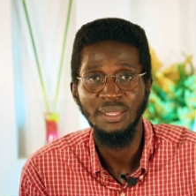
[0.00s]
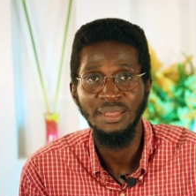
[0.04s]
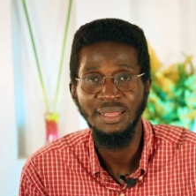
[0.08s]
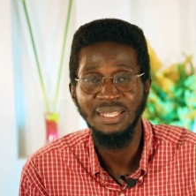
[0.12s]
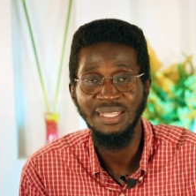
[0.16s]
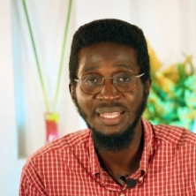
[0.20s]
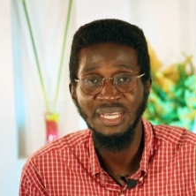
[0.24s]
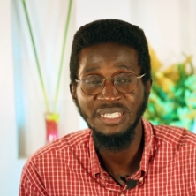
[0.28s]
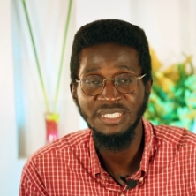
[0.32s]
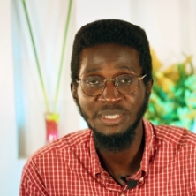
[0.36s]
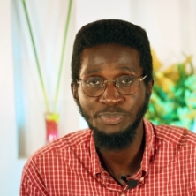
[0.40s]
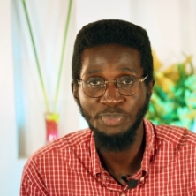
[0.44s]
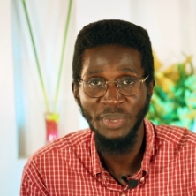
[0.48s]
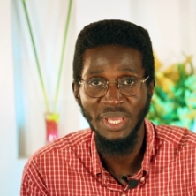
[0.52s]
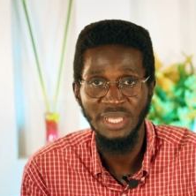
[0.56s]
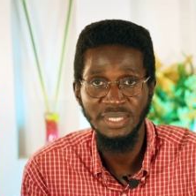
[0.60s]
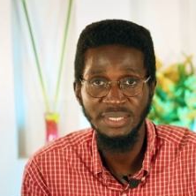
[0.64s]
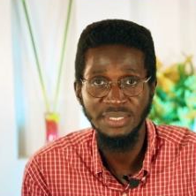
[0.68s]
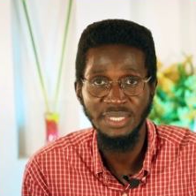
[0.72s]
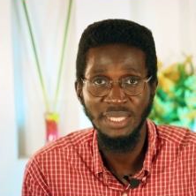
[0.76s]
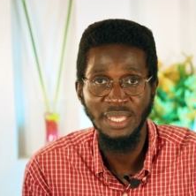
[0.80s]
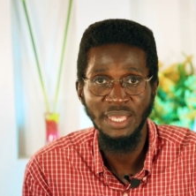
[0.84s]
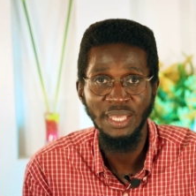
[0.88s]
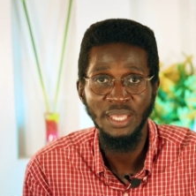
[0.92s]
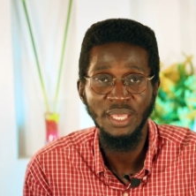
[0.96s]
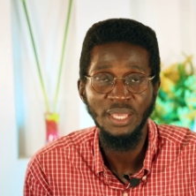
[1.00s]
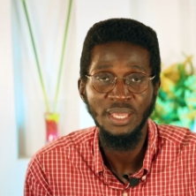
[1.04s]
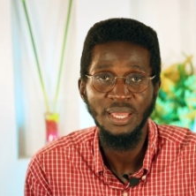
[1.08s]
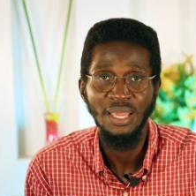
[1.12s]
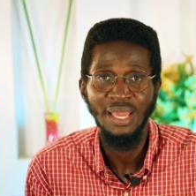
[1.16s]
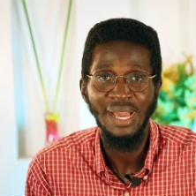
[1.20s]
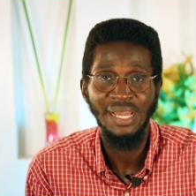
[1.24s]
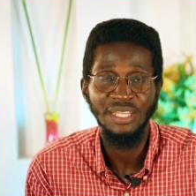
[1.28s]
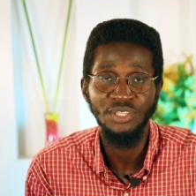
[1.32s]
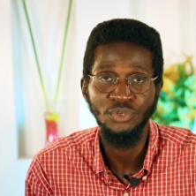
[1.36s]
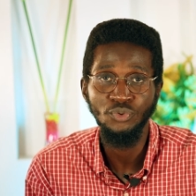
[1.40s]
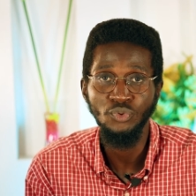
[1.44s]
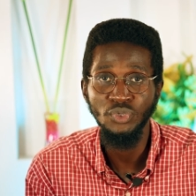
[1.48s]
leadership essay
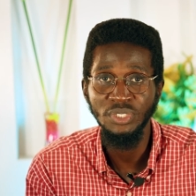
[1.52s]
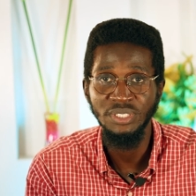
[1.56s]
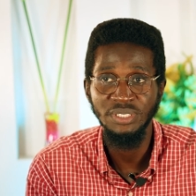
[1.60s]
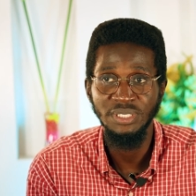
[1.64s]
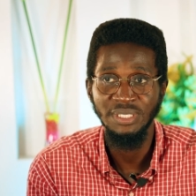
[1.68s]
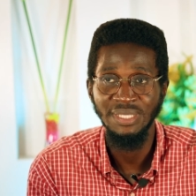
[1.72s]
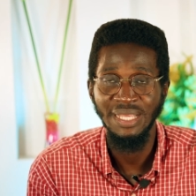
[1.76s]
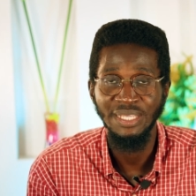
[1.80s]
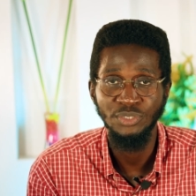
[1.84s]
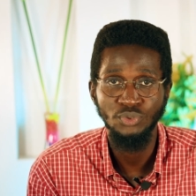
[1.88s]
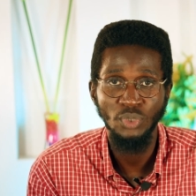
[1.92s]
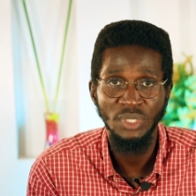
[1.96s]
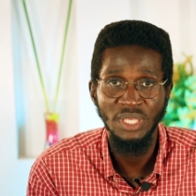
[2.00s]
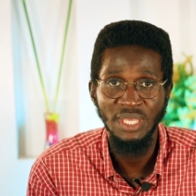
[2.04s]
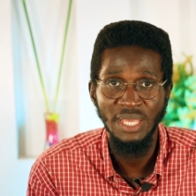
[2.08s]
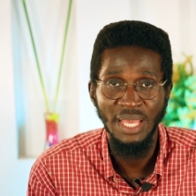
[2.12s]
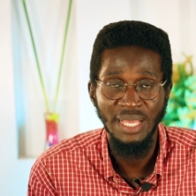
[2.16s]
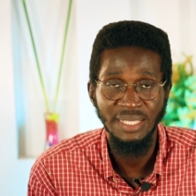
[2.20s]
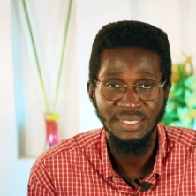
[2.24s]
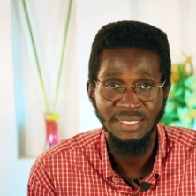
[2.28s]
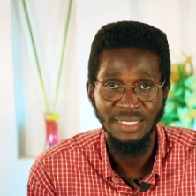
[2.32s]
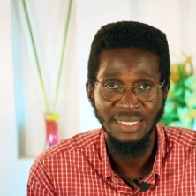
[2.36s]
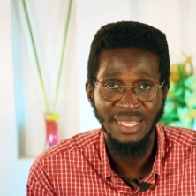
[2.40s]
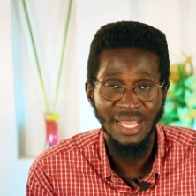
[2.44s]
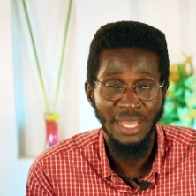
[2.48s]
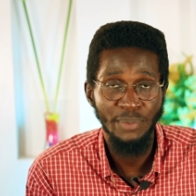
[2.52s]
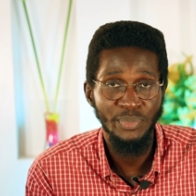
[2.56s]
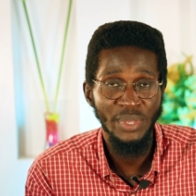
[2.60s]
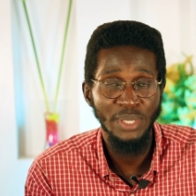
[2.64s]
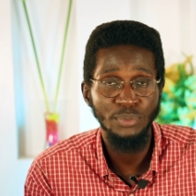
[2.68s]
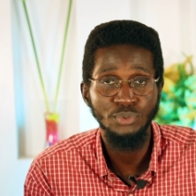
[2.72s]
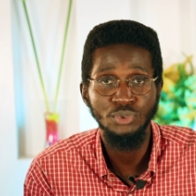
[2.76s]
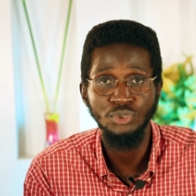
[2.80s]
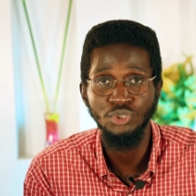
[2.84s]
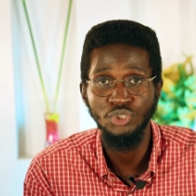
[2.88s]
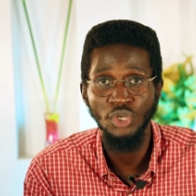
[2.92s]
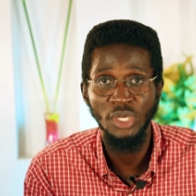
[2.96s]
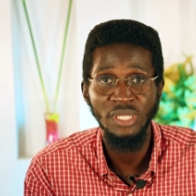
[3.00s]
and they read the networking essay, they can be
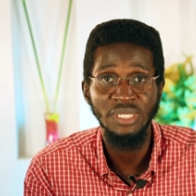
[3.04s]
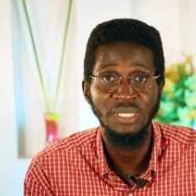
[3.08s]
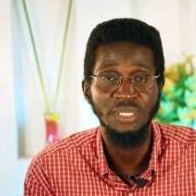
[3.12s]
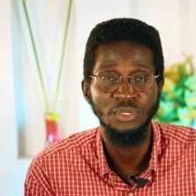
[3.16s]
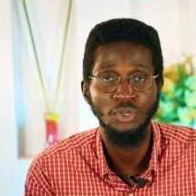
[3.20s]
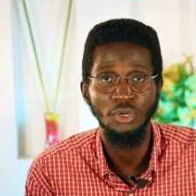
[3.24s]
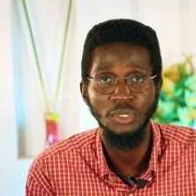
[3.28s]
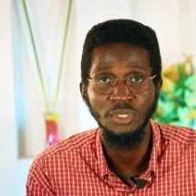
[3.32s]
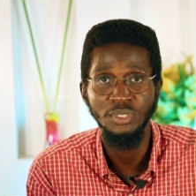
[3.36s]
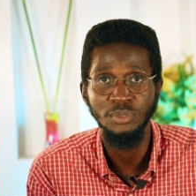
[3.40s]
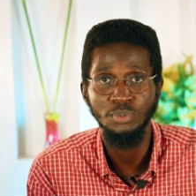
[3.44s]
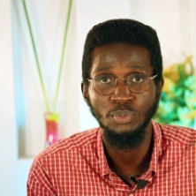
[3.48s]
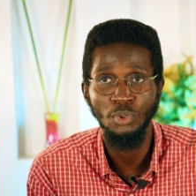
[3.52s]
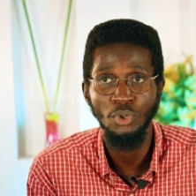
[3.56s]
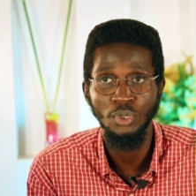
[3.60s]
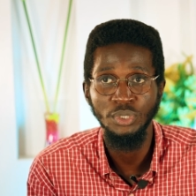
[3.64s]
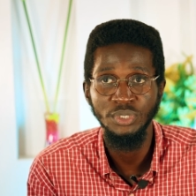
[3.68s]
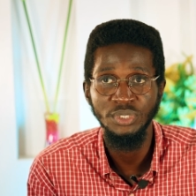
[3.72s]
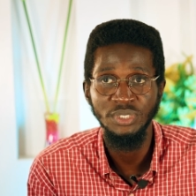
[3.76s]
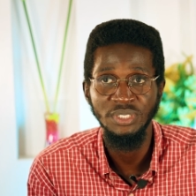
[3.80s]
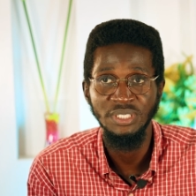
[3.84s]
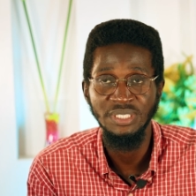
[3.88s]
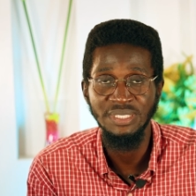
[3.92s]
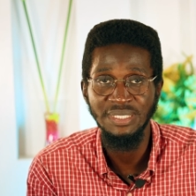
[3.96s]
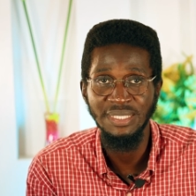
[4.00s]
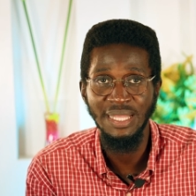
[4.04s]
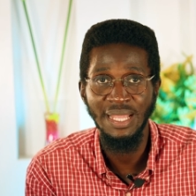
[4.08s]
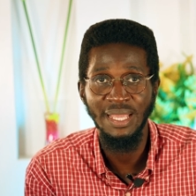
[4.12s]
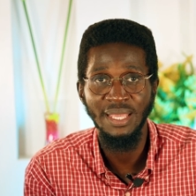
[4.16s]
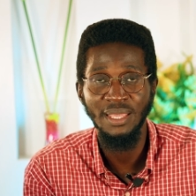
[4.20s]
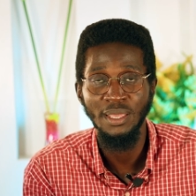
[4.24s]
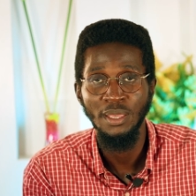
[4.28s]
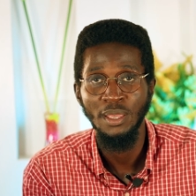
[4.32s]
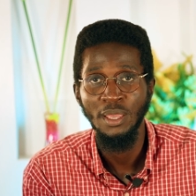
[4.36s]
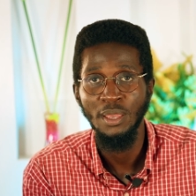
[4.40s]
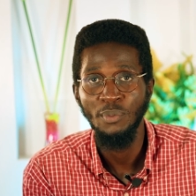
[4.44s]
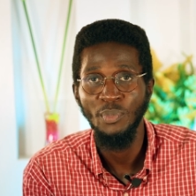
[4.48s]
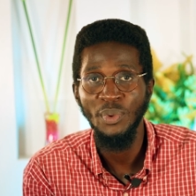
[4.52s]
able to join the dots, because it's
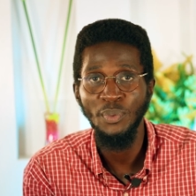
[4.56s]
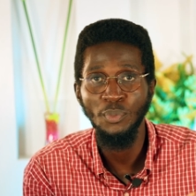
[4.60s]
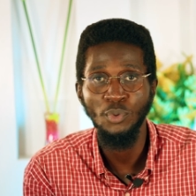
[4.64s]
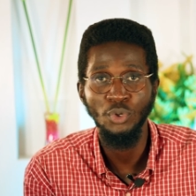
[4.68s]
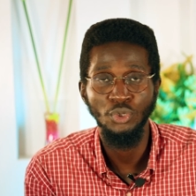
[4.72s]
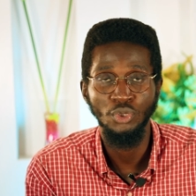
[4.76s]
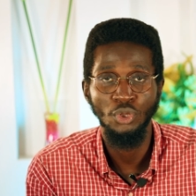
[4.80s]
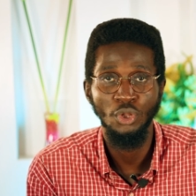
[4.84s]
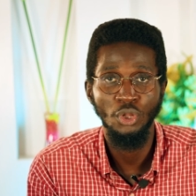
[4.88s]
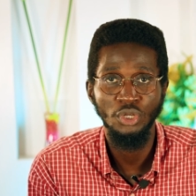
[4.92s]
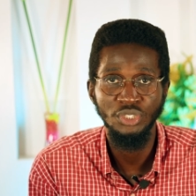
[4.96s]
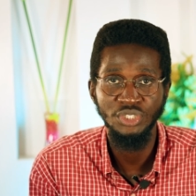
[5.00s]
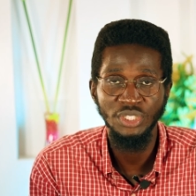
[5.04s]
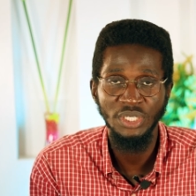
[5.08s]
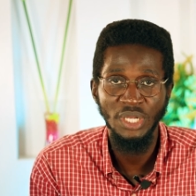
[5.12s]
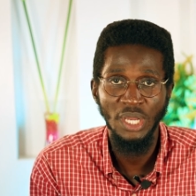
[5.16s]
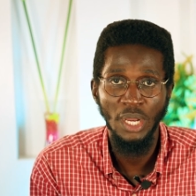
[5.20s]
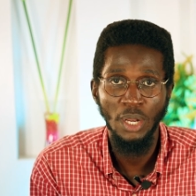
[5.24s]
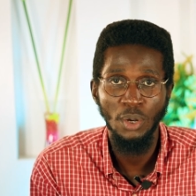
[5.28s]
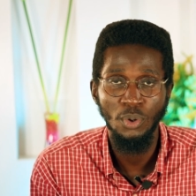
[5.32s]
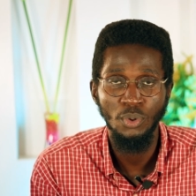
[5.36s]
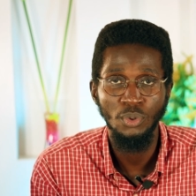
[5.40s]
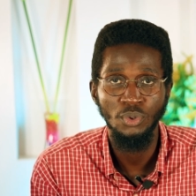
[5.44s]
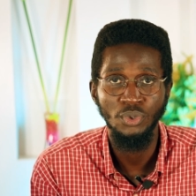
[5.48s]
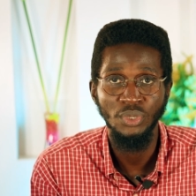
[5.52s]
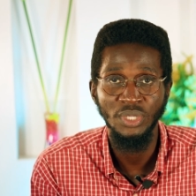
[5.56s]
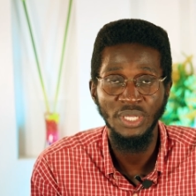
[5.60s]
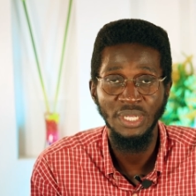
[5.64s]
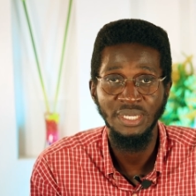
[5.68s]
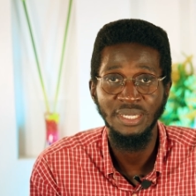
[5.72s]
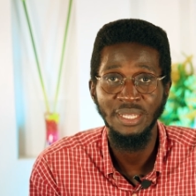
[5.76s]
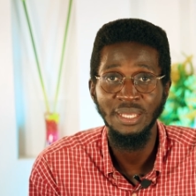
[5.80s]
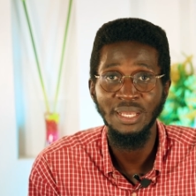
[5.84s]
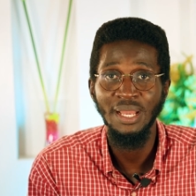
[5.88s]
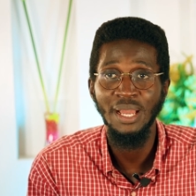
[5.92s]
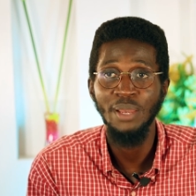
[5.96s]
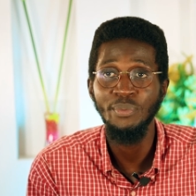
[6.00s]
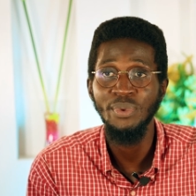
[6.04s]
like maybe chronological. Can,
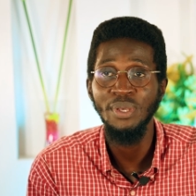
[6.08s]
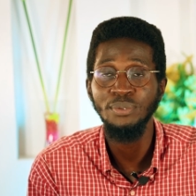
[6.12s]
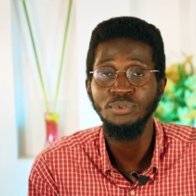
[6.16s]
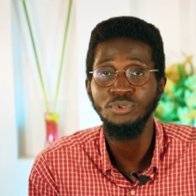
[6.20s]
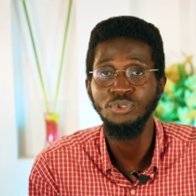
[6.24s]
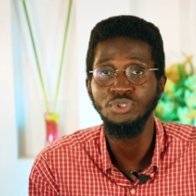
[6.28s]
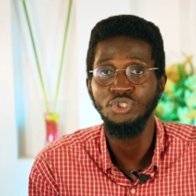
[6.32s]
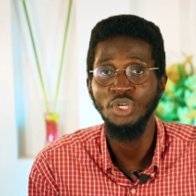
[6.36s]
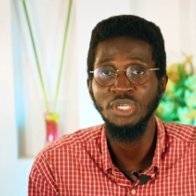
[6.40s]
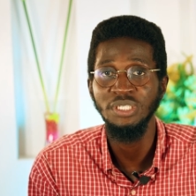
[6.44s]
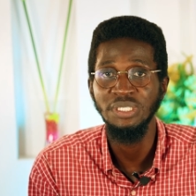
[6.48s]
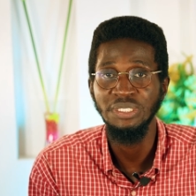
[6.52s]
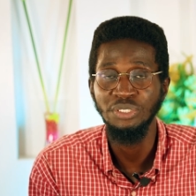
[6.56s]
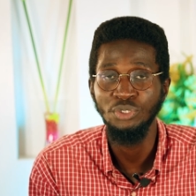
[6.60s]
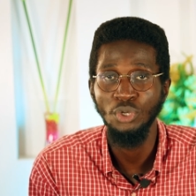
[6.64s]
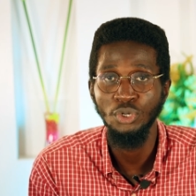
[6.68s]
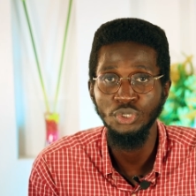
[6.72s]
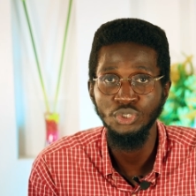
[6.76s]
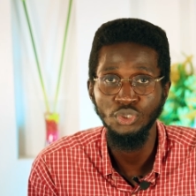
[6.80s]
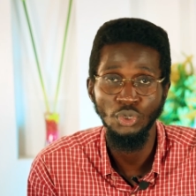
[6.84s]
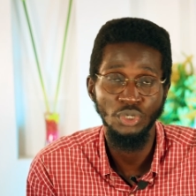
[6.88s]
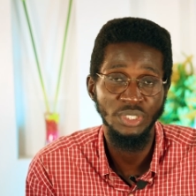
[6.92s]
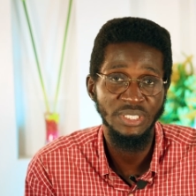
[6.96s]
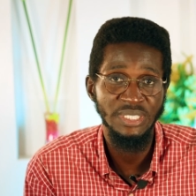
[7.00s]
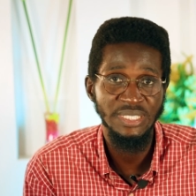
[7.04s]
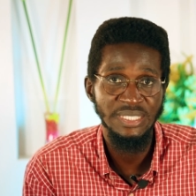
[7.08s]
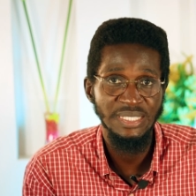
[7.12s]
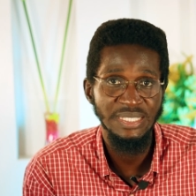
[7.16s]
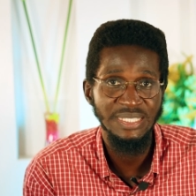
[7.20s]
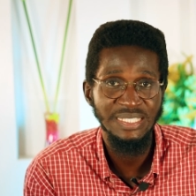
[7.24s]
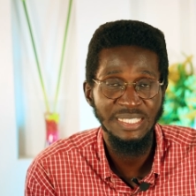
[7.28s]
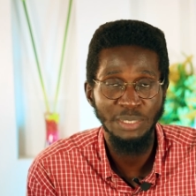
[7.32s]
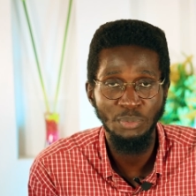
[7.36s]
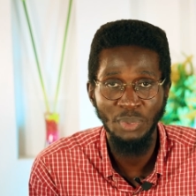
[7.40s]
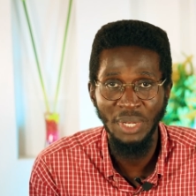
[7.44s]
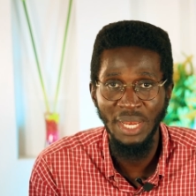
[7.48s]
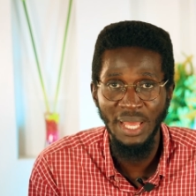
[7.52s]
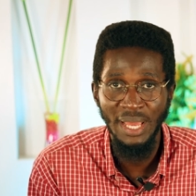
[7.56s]
they can be able to join the dots or see
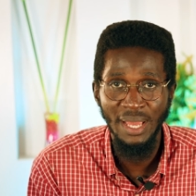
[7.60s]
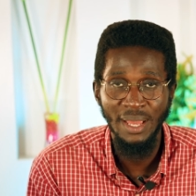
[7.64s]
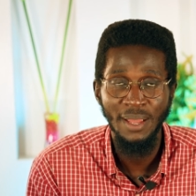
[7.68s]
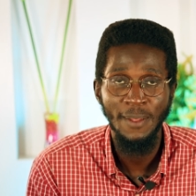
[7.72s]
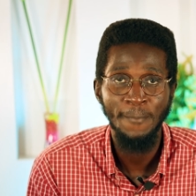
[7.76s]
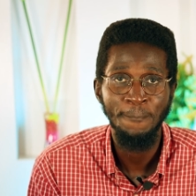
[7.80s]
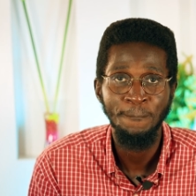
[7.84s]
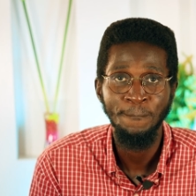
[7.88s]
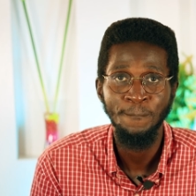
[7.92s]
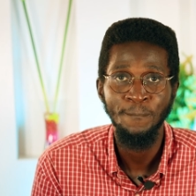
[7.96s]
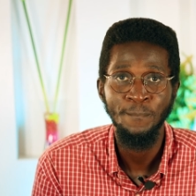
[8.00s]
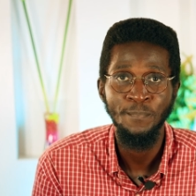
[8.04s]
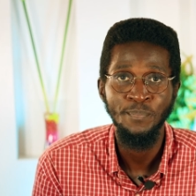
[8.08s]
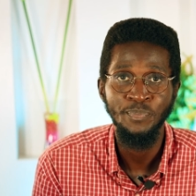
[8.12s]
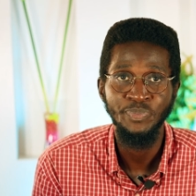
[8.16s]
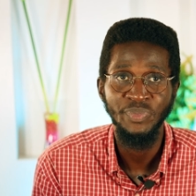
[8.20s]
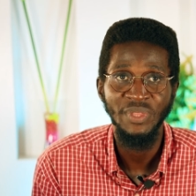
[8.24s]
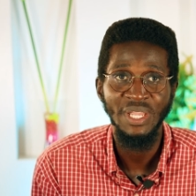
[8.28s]
similar